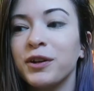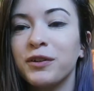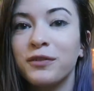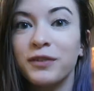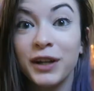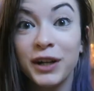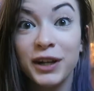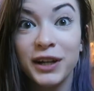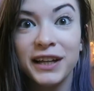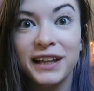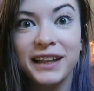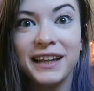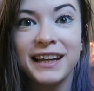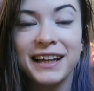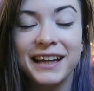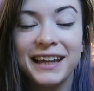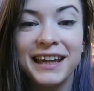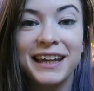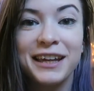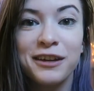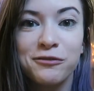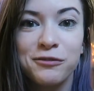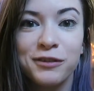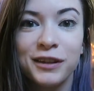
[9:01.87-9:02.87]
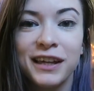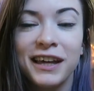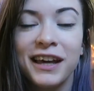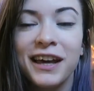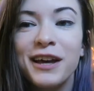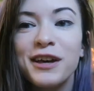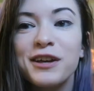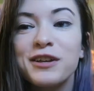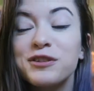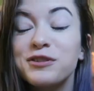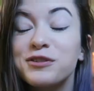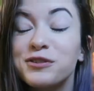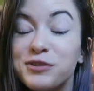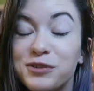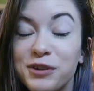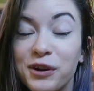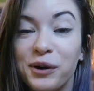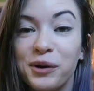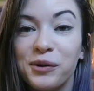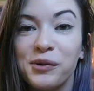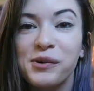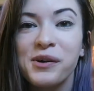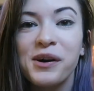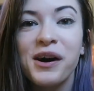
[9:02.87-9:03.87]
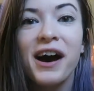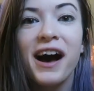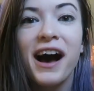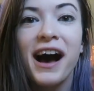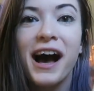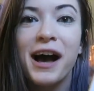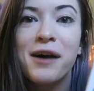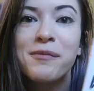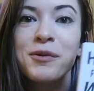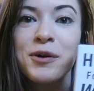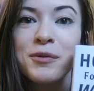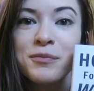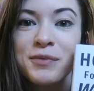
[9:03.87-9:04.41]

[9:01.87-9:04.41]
are very like iffy. So I'm